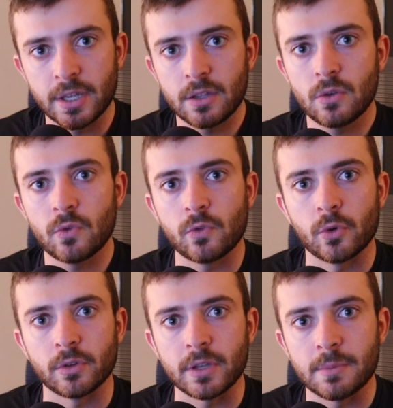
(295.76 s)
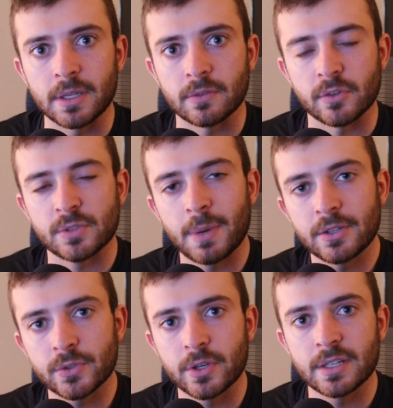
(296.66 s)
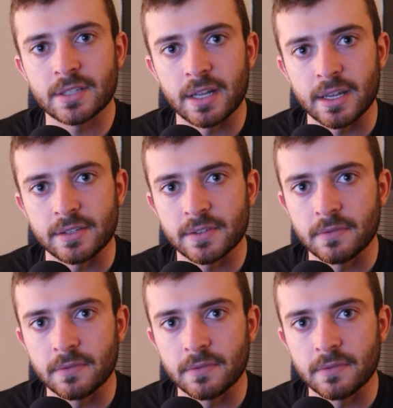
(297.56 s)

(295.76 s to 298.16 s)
thank you for Delete Me for sponsoring today's